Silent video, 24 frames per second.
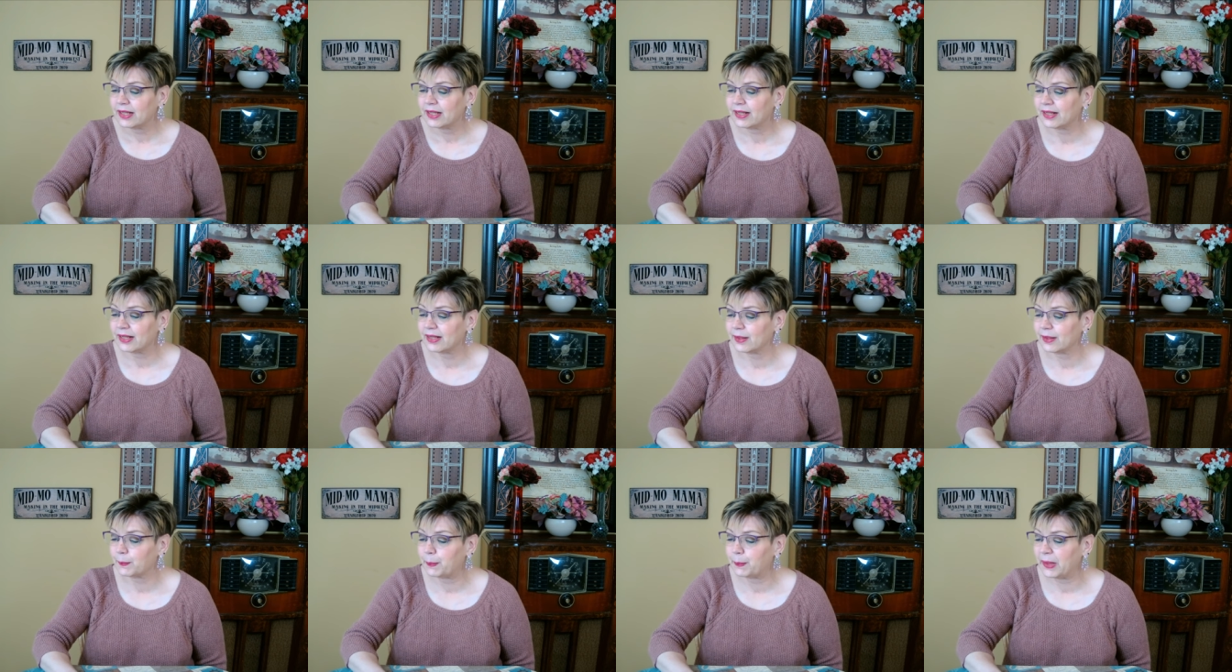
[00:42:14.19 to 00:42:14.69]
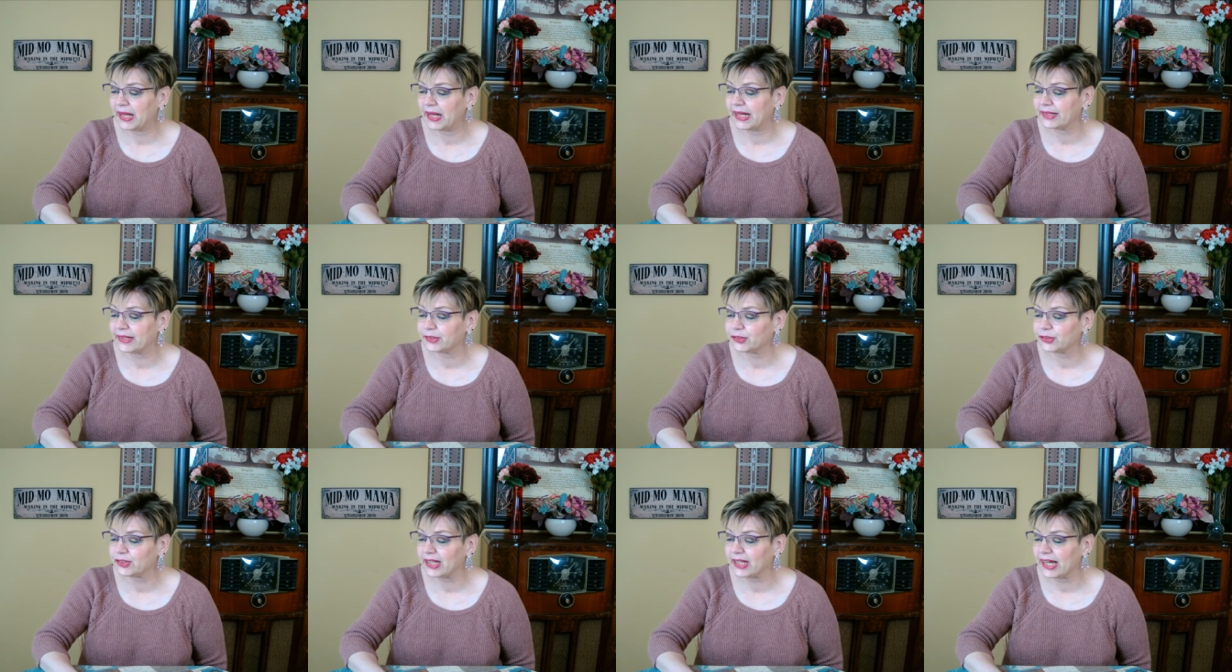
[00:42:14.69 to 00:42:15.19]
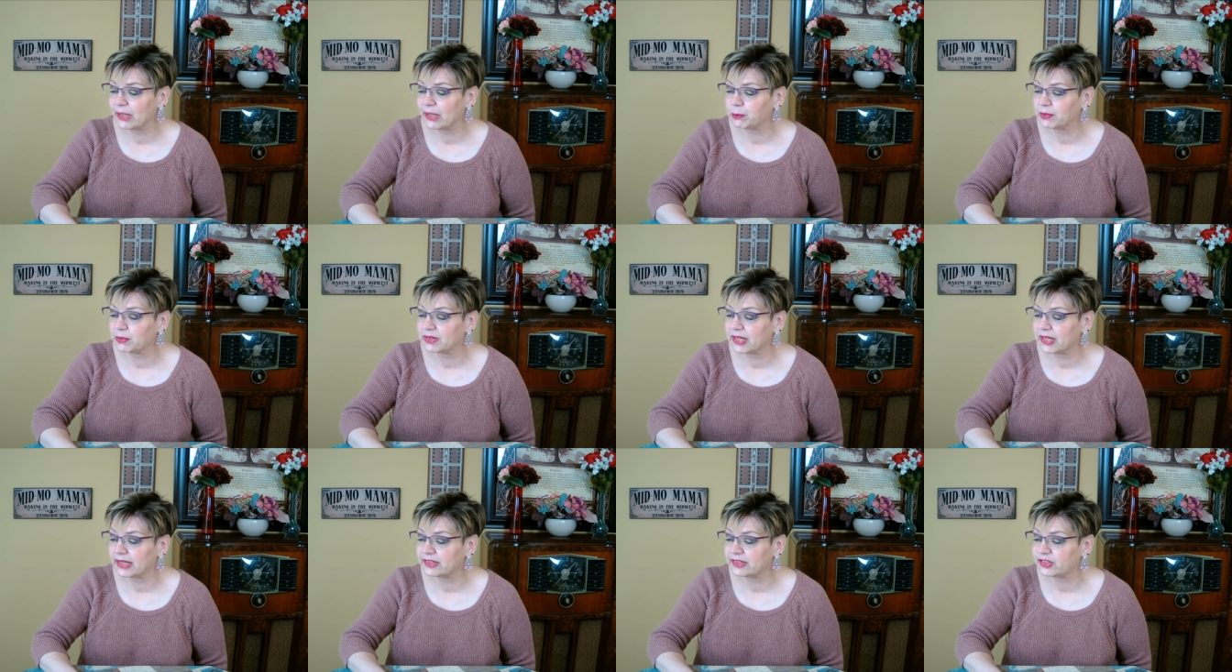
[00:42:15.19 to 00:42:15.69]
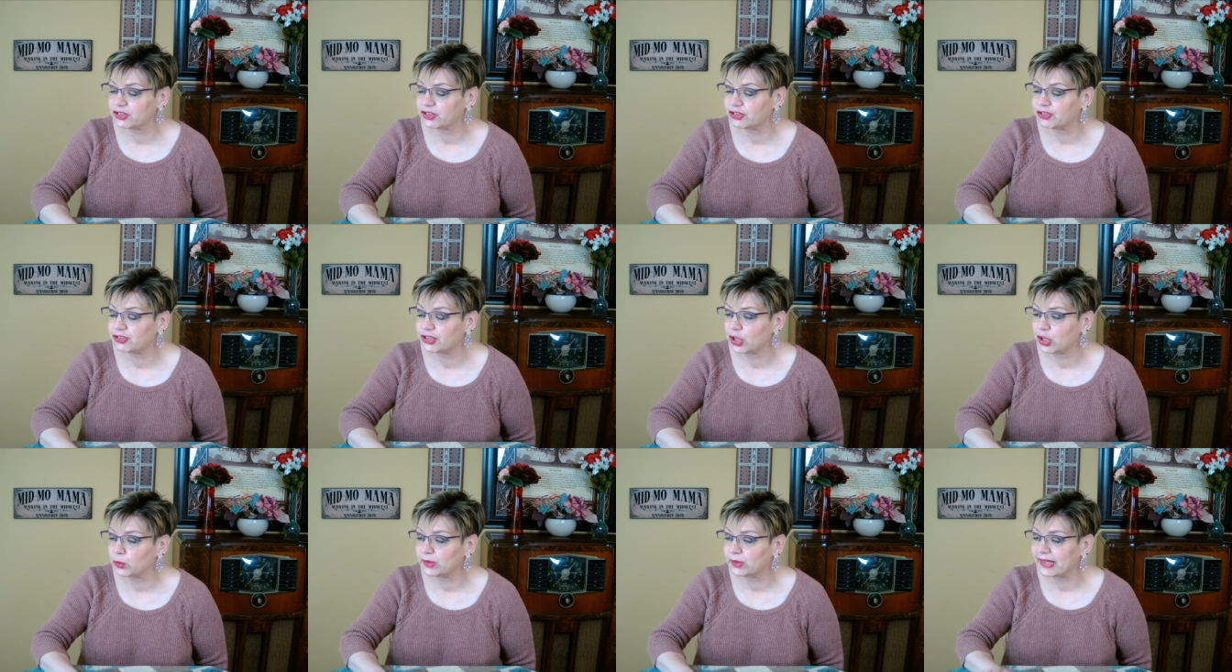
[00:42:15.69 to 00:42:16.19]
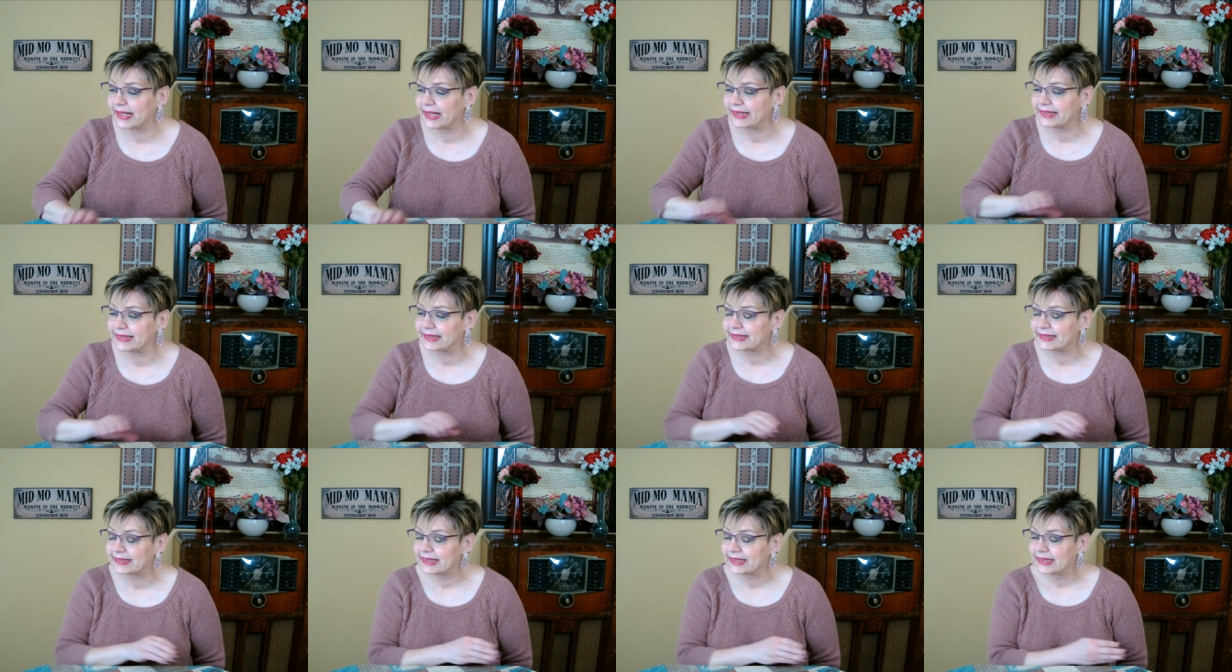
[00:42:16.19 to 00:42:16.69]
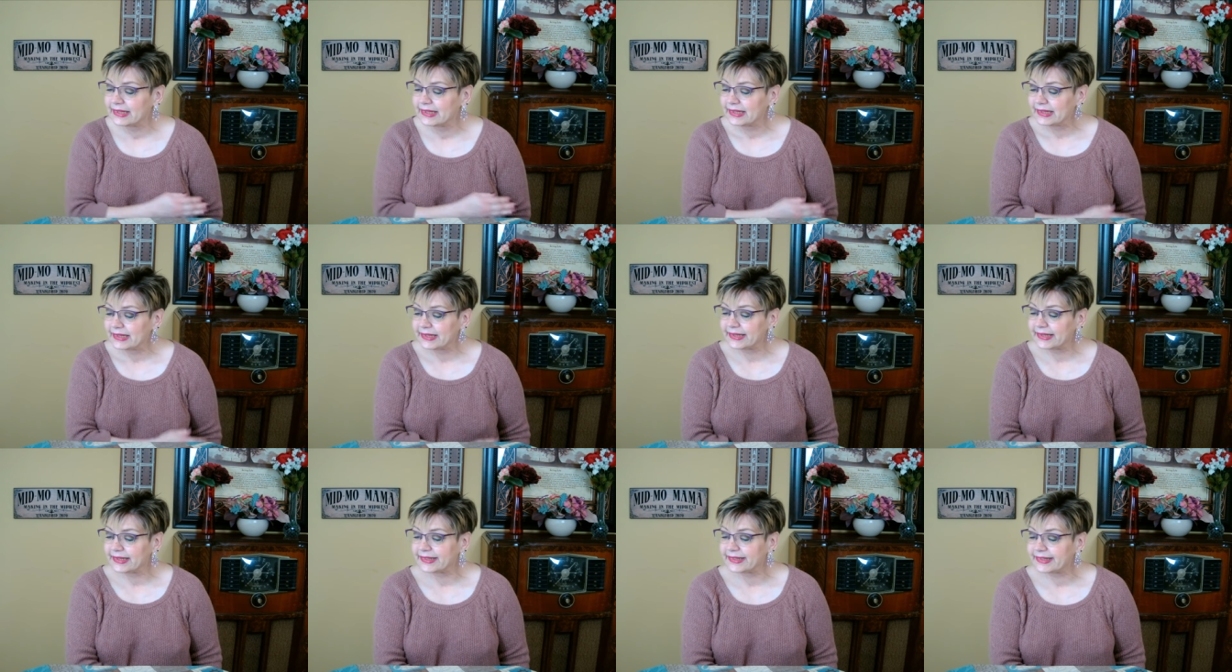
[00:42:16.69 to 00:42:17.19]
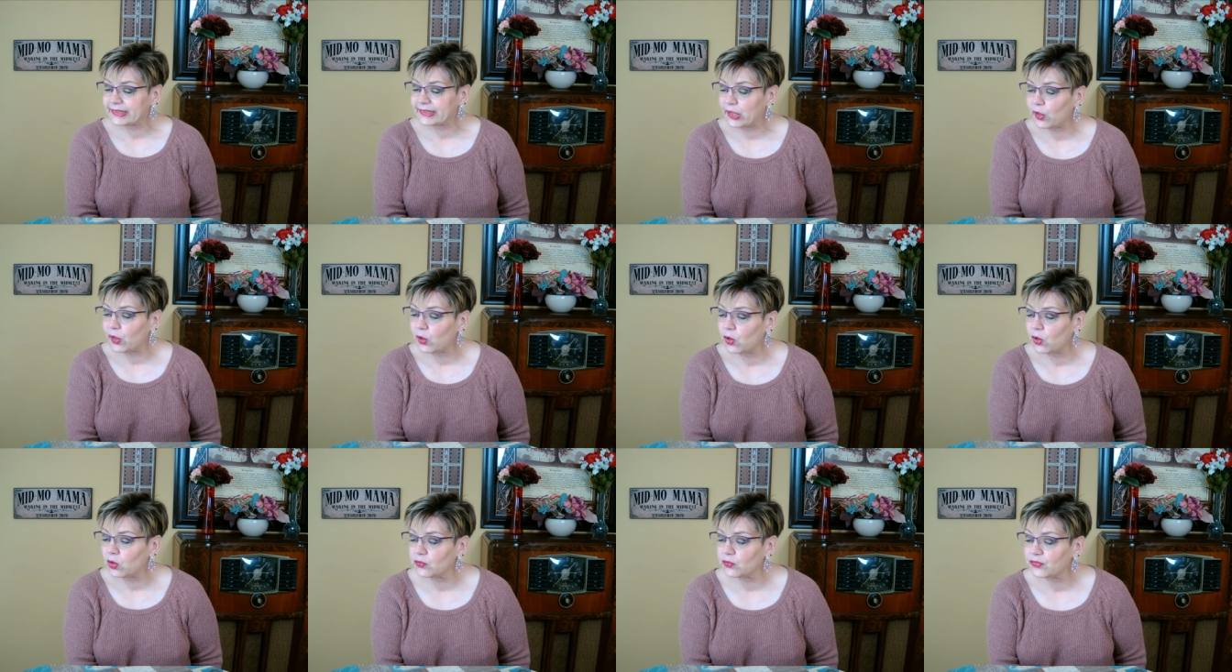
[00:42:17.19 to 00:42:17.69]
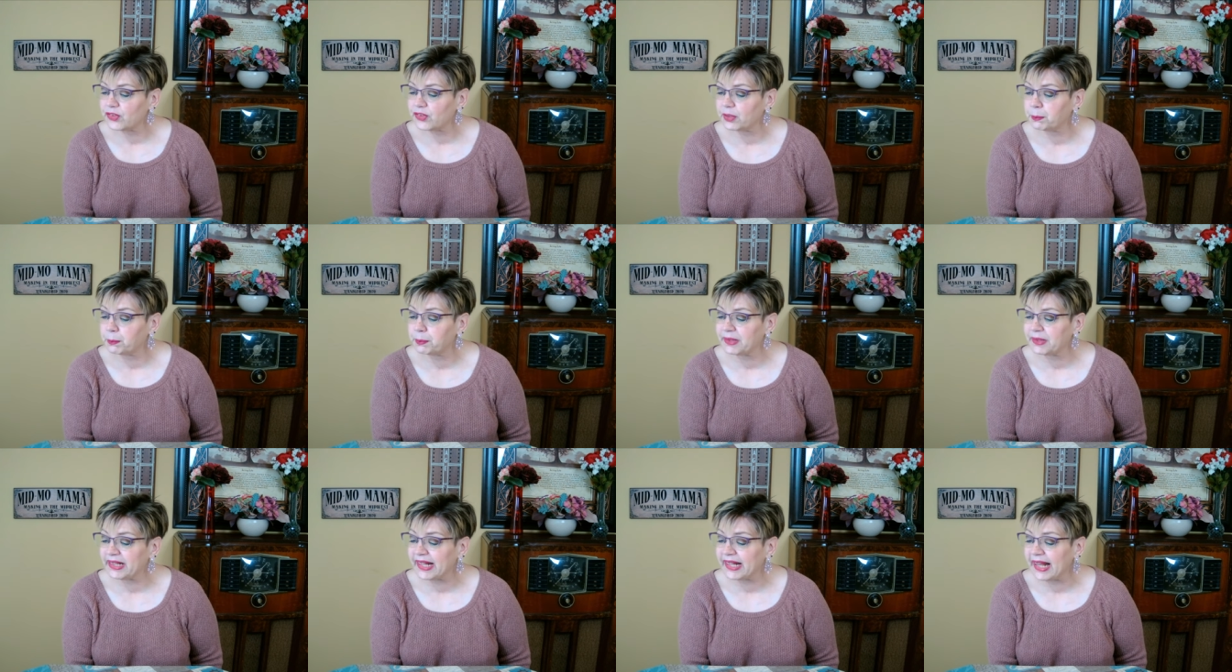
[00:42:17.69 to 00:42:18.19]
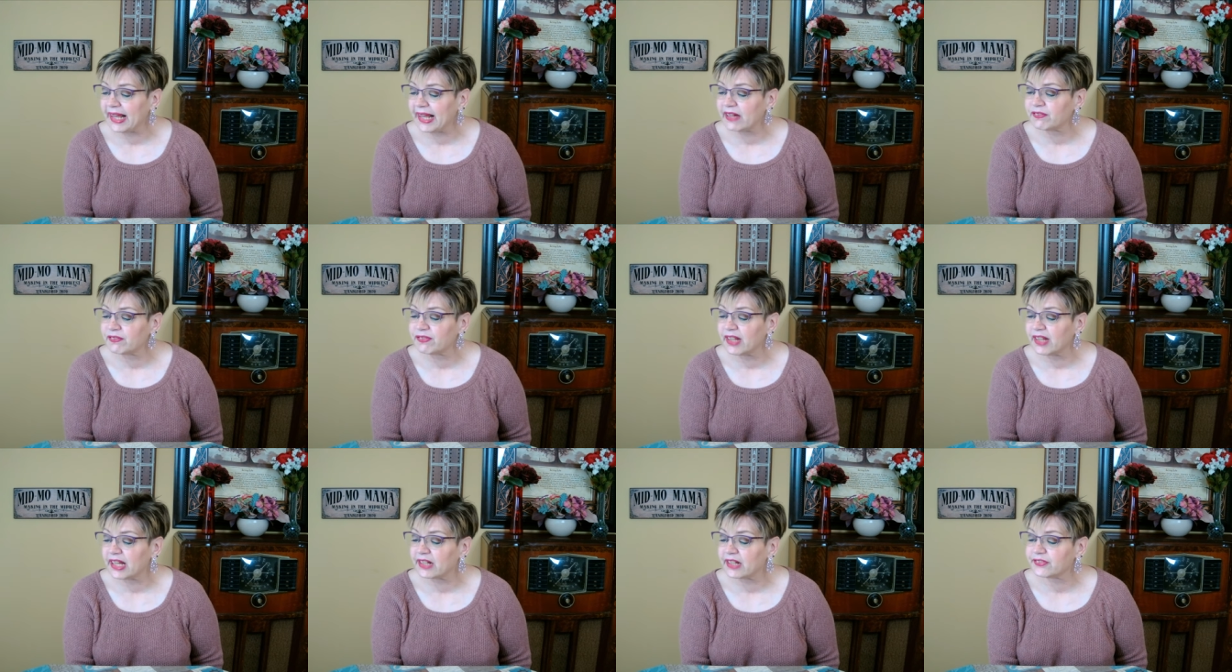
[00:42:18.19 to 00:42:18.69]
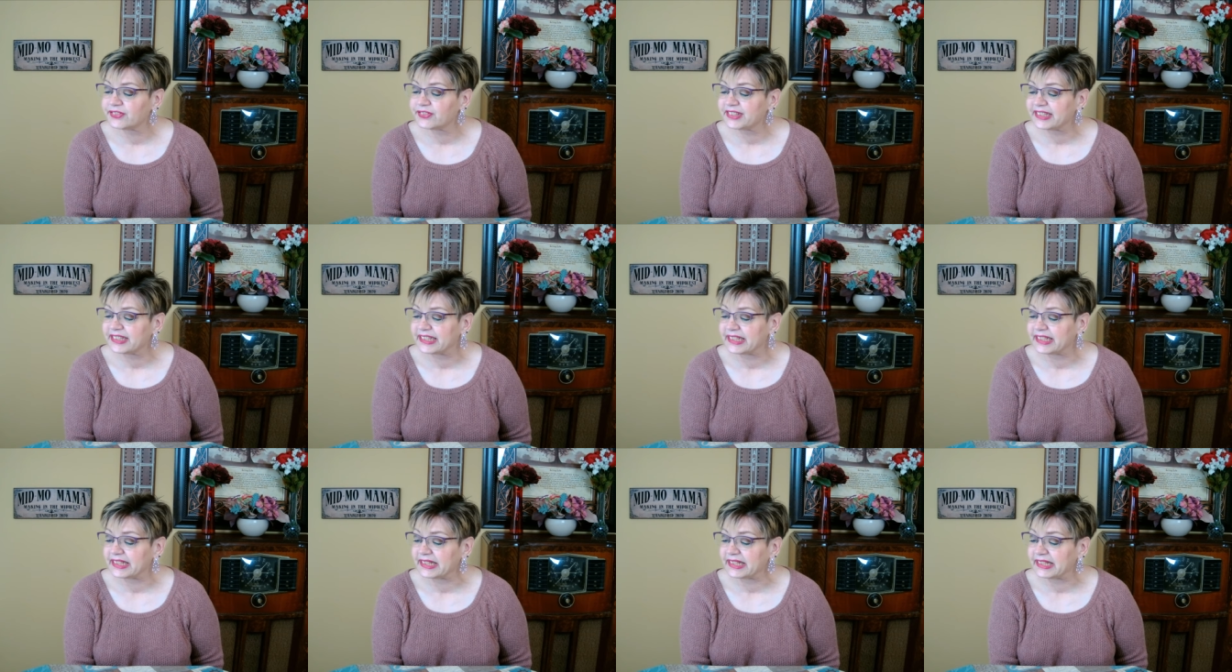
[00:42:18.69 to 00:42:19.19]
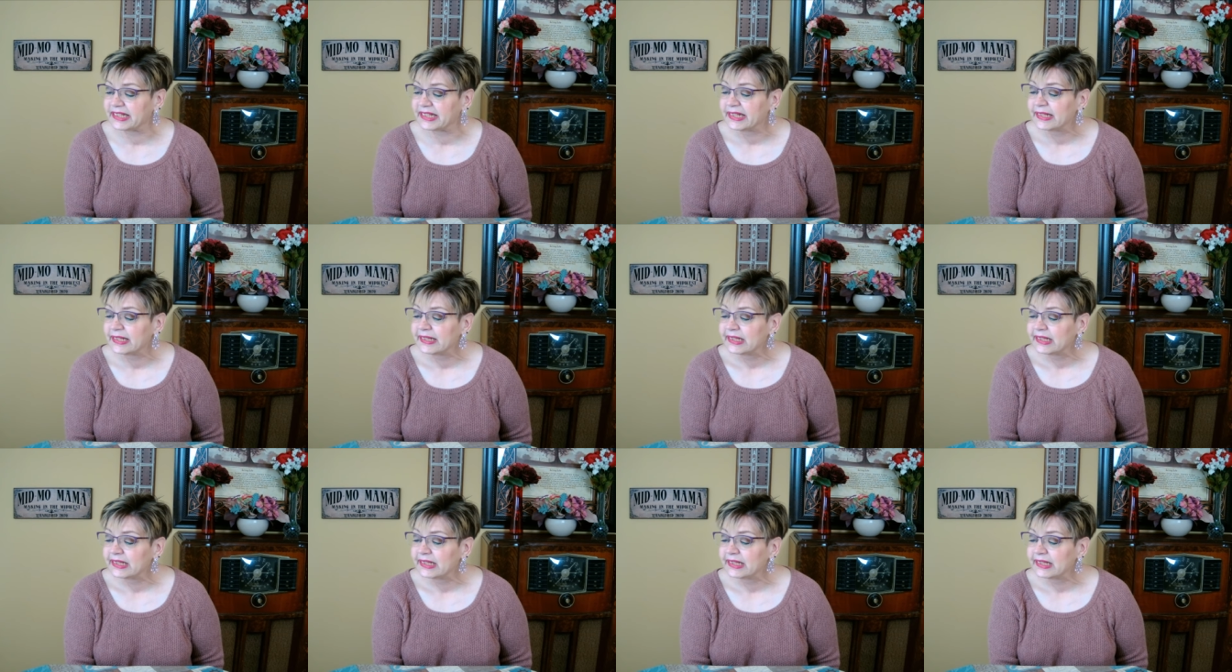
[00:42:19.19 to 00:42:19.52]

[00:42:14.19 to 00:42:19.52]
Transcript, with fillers: uh, pattern I would like to showcase is called the BFFT